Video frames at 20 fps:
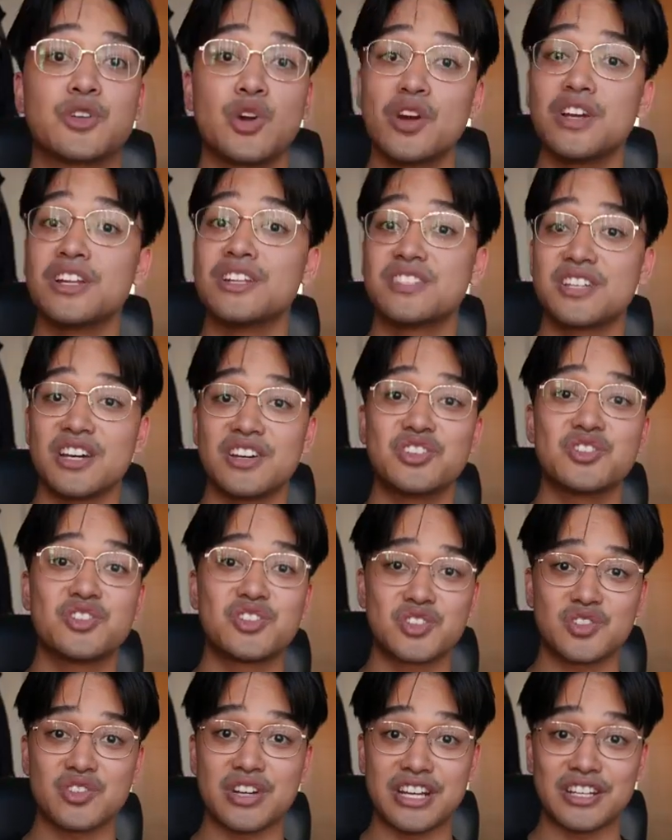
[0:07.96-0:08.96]
going to tell you
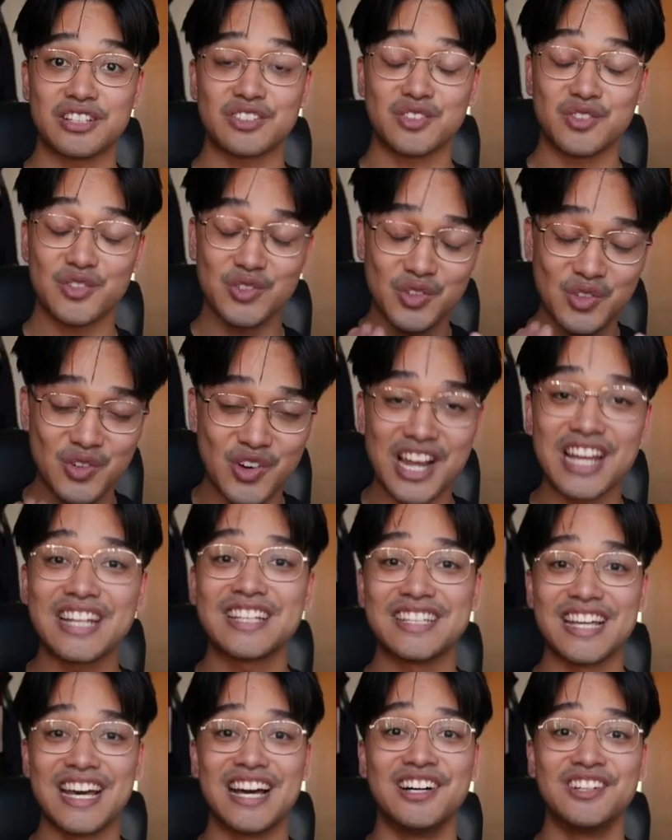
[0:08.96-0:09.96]
straight,
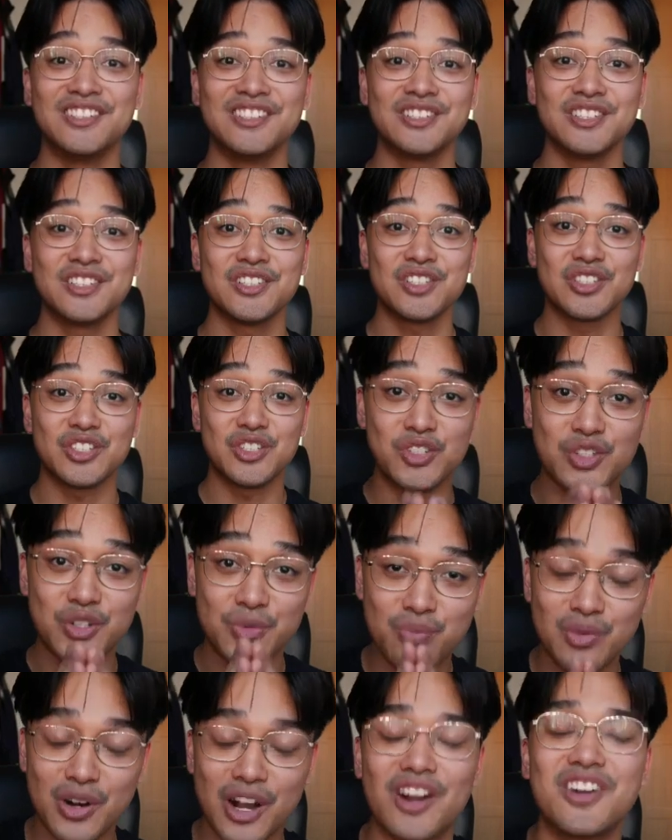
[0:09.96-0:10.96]
right now, you
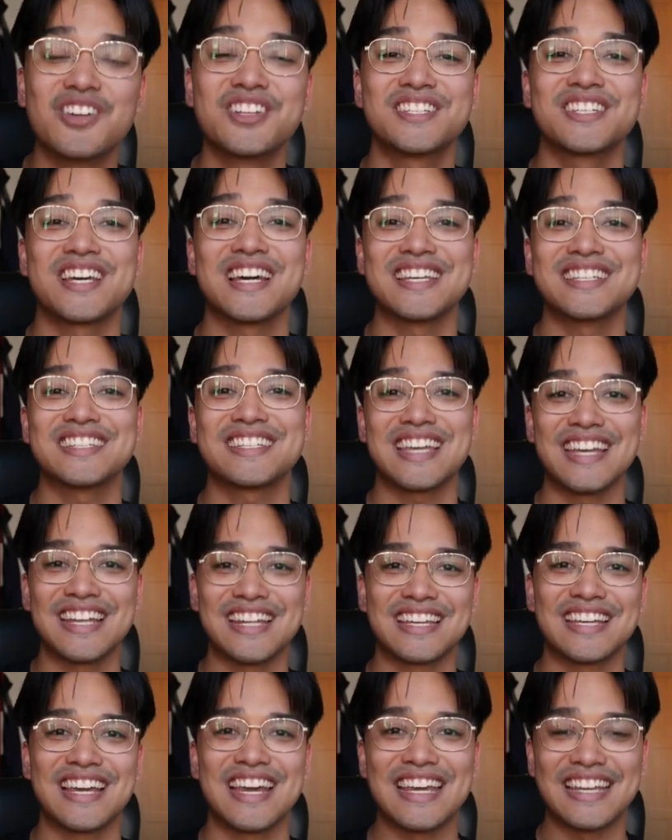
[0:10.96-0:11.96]
should prioritize
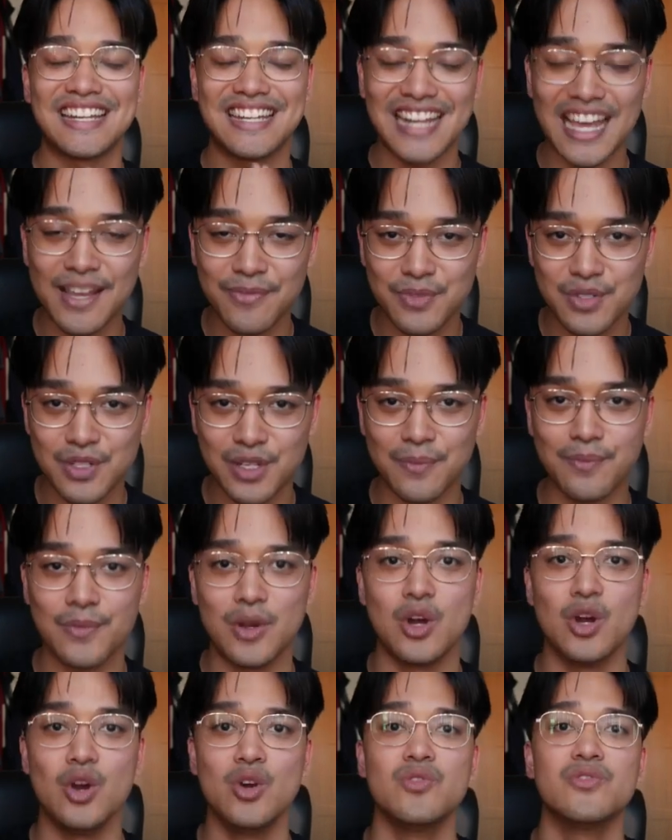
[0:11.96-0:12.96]
getting a laptop
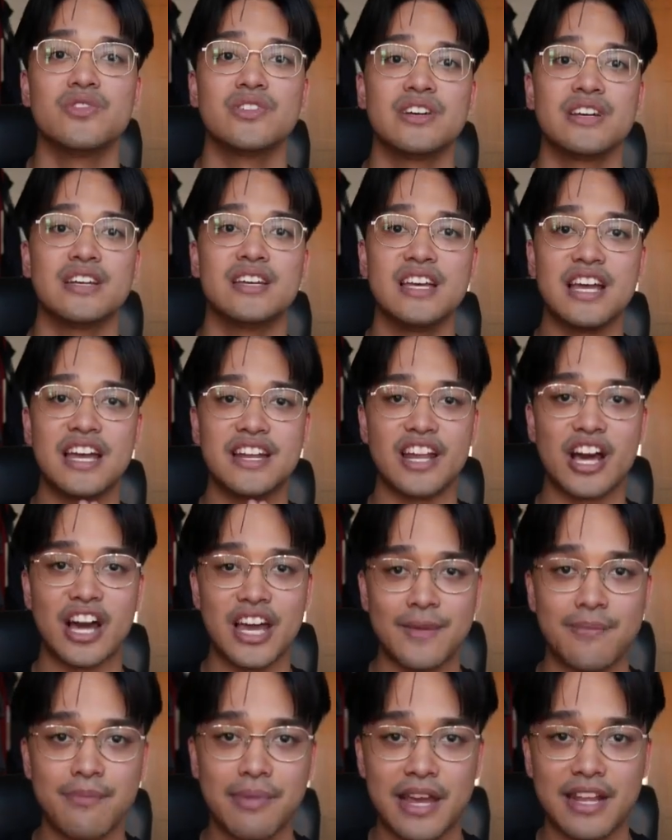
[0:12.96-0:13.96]
over an
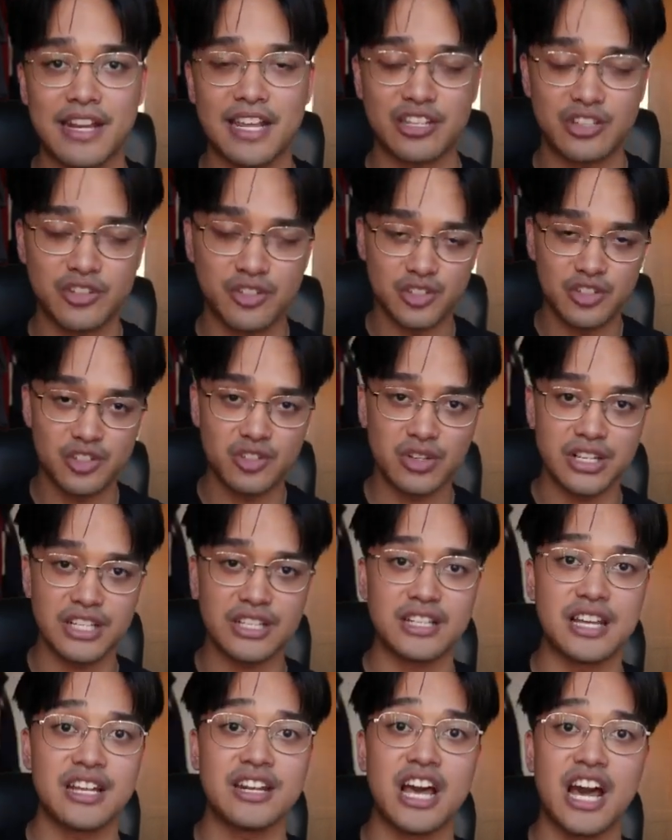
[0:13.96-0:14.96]
iPad, and you should
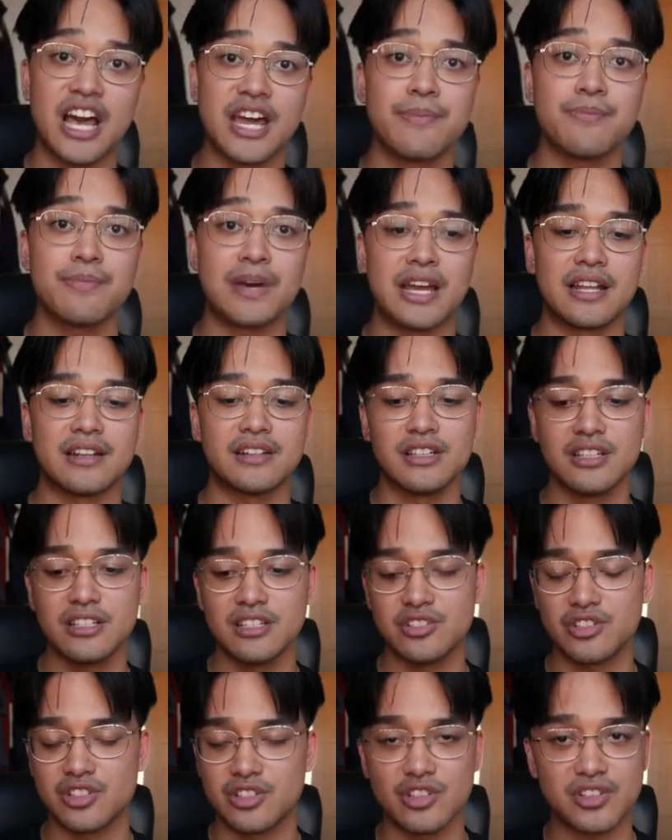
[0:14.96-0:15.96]
treat an iPad
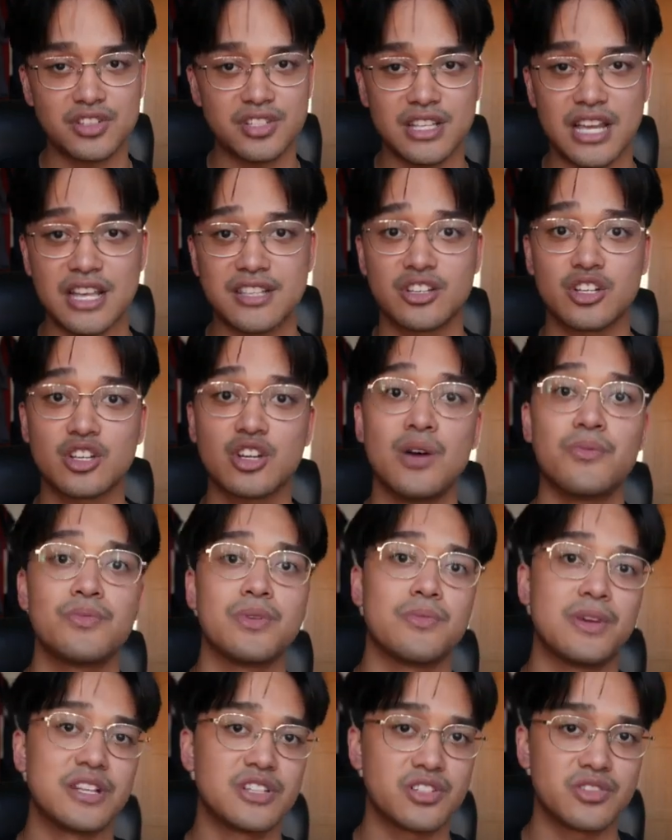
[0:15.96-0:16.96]
just as a
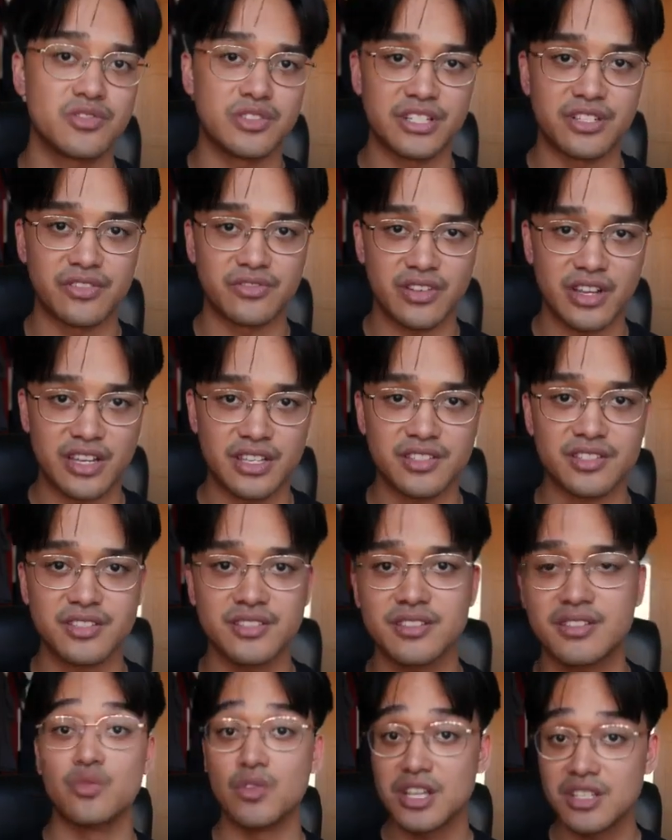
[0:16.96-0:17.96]
complementary device.
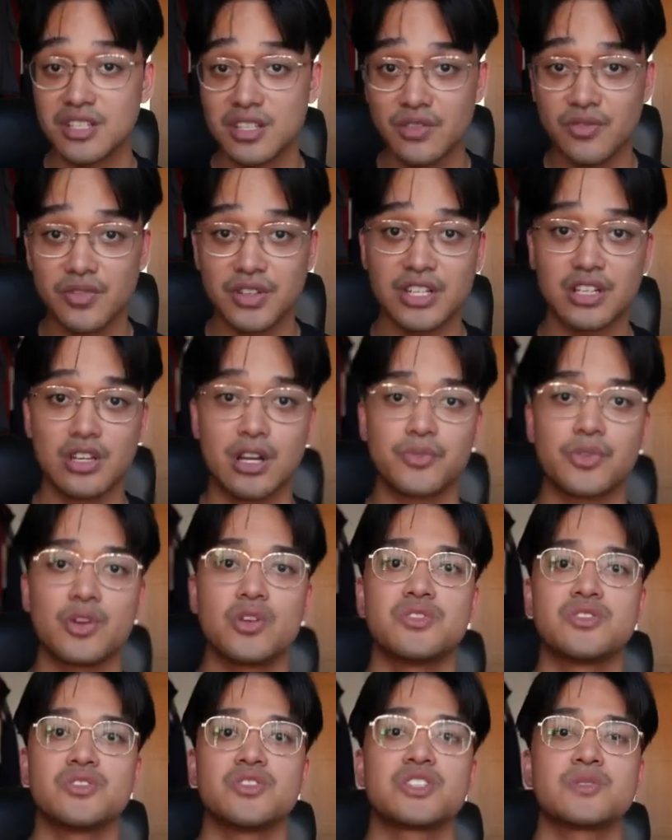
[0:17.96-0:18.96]
For the rest of the video, I'm
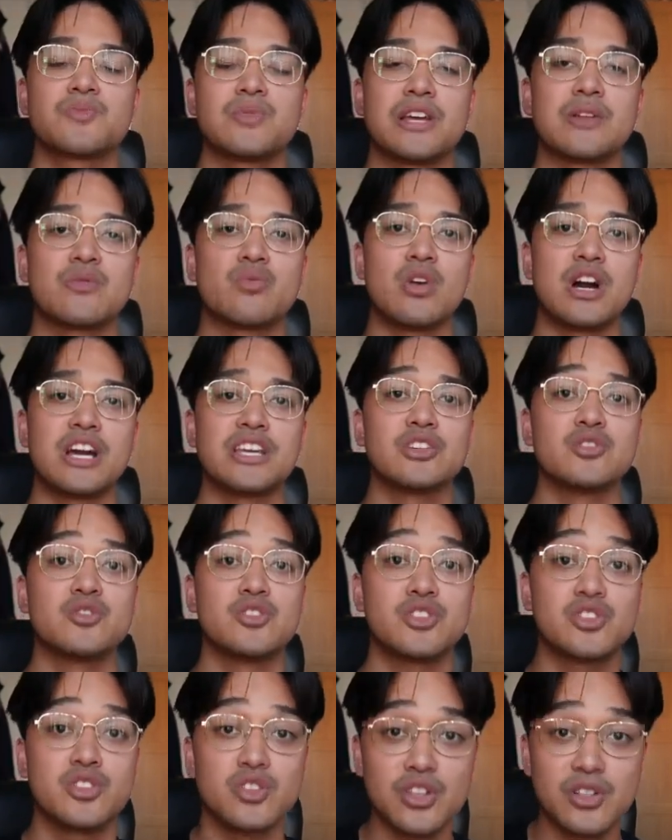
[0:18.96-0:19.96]
going to explain why you
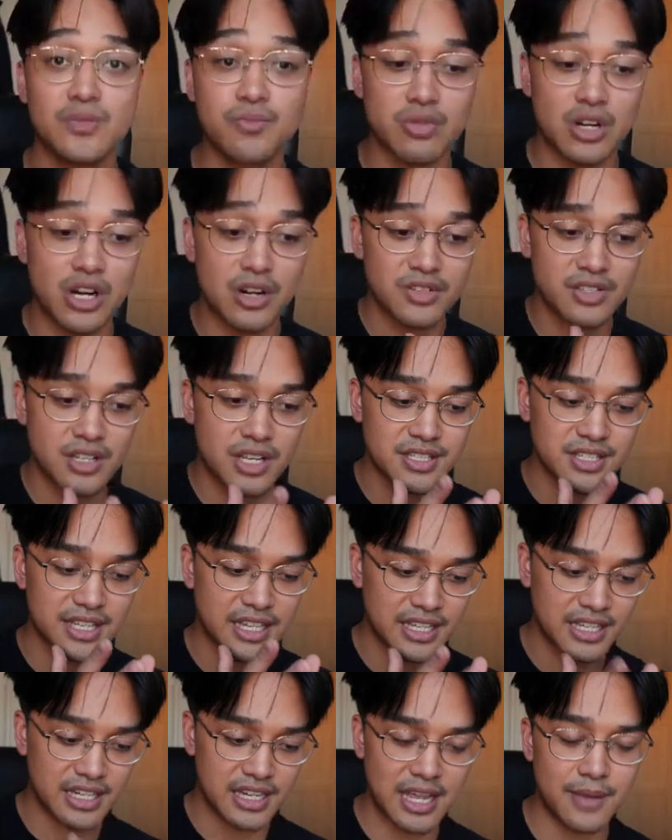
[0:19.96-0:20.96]
should prioritize
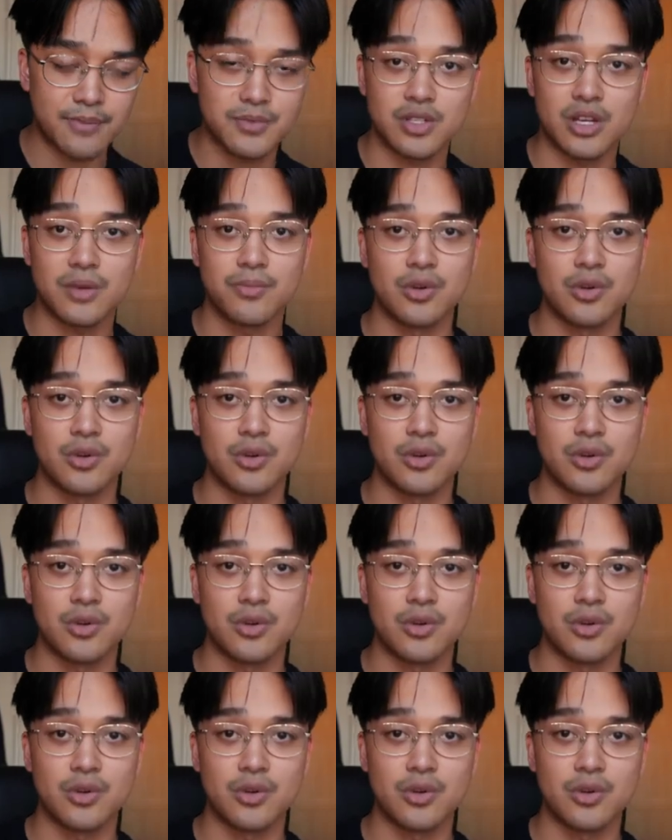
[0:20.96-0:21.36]
getting a laptop